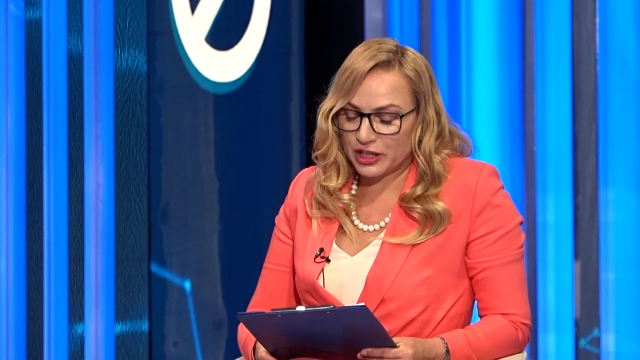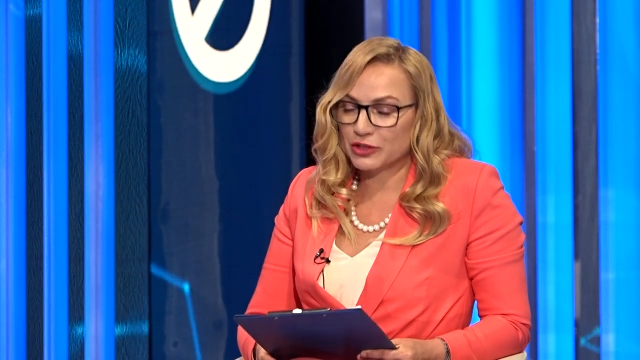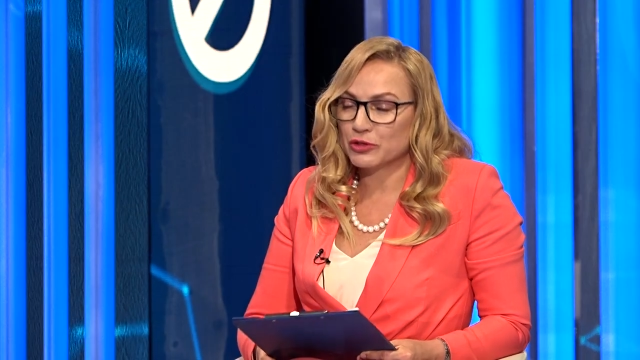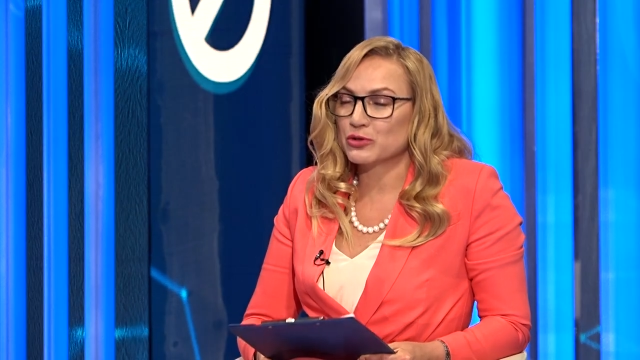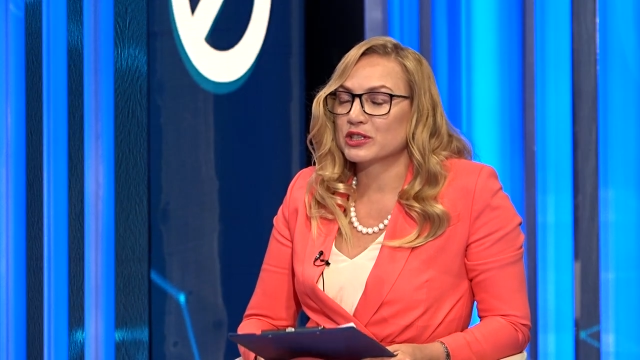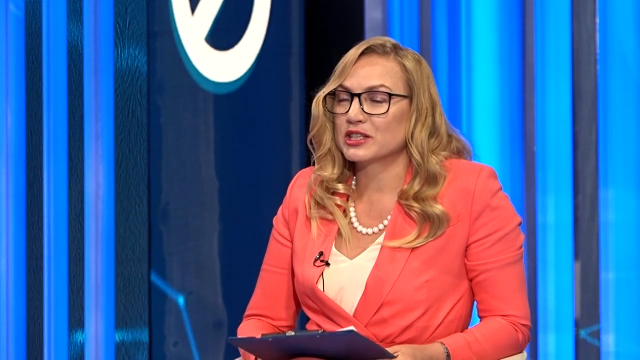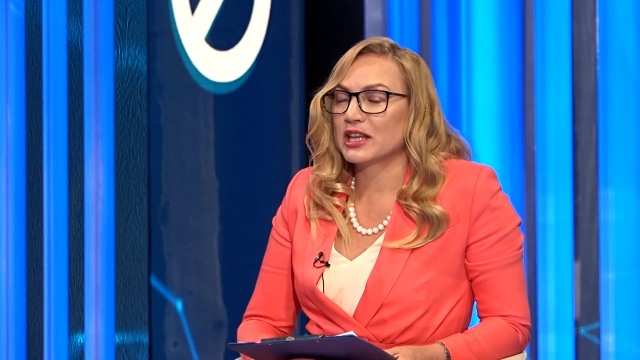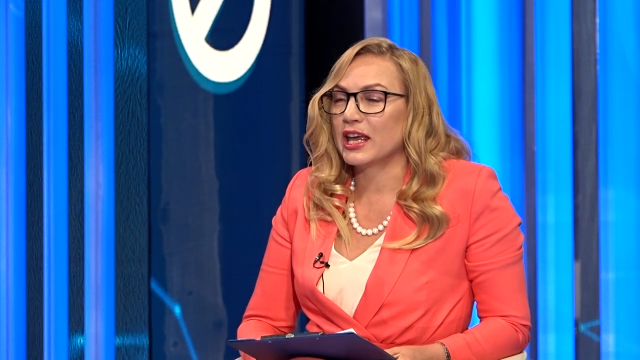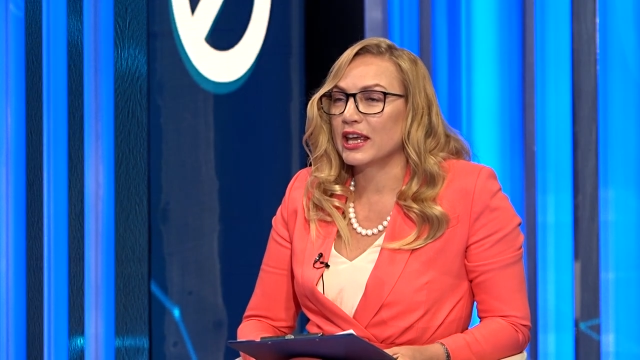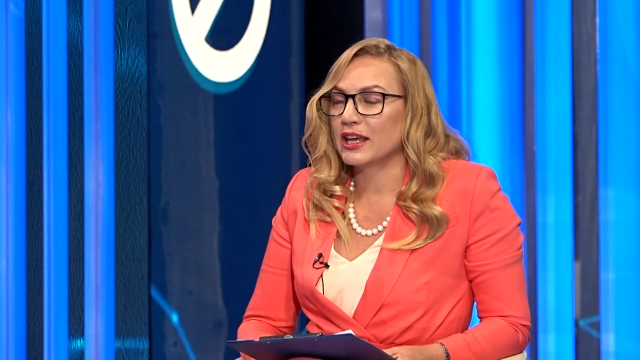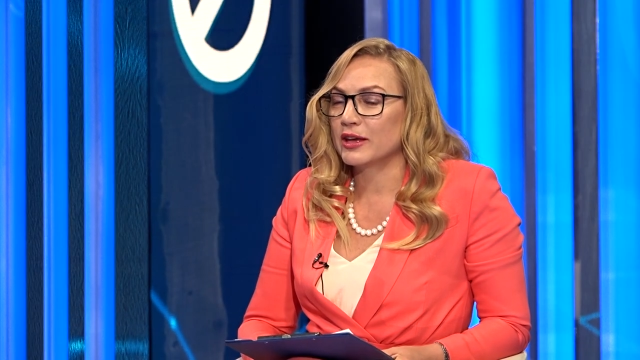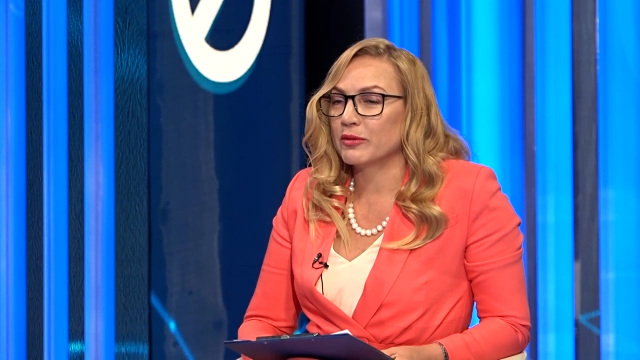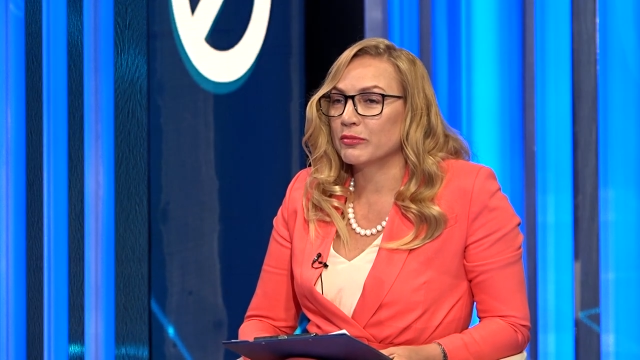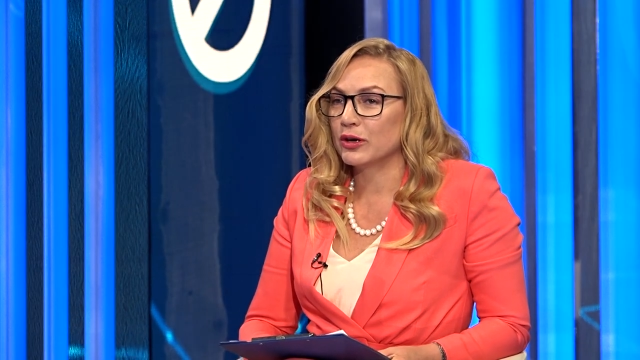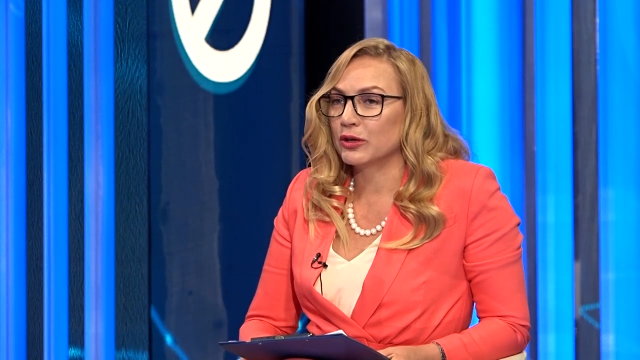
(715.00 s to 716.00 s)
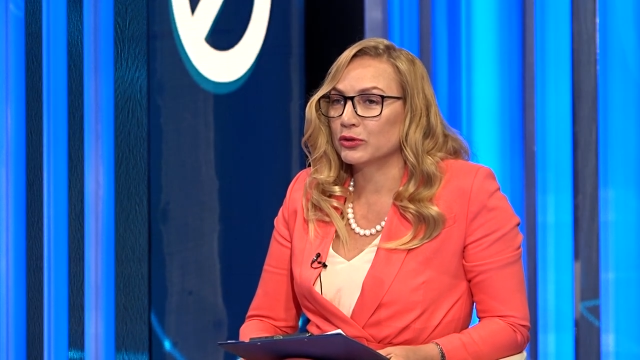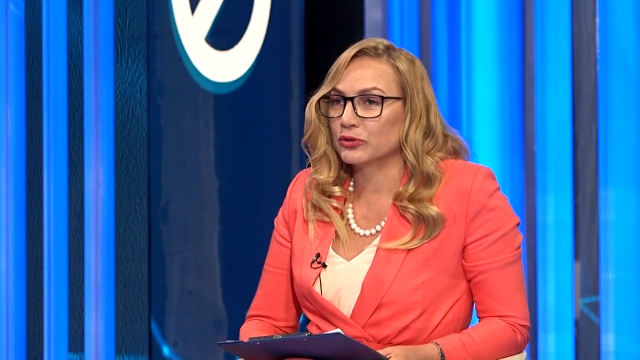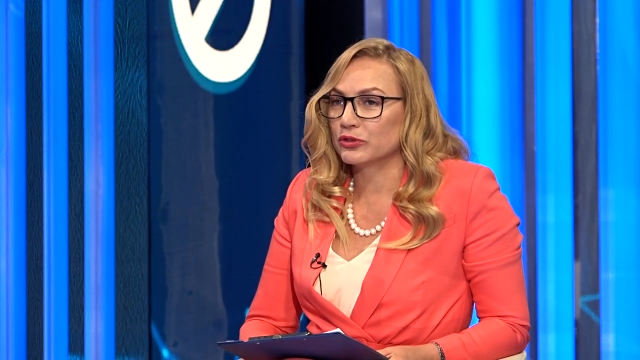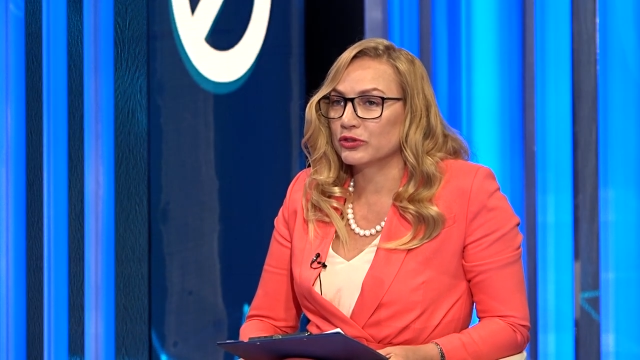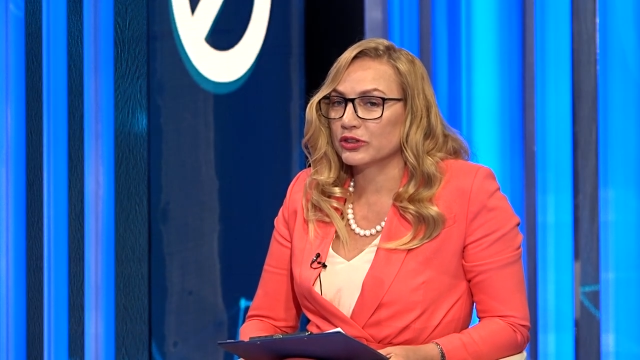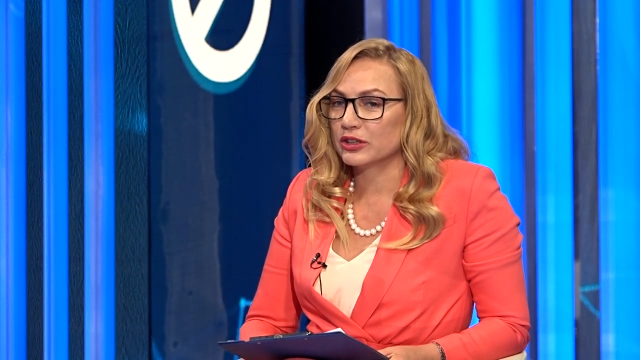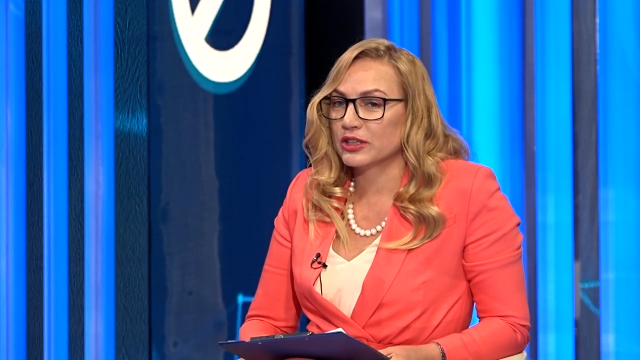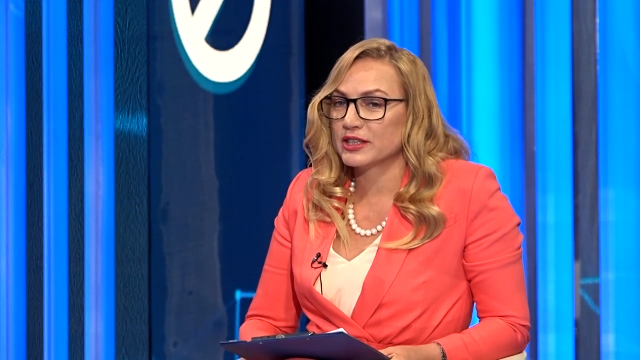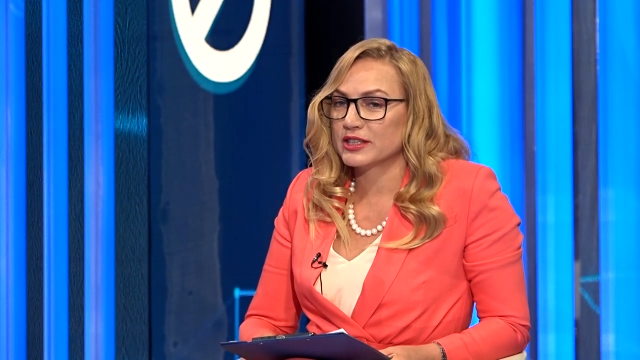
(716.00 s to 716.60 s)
can you say about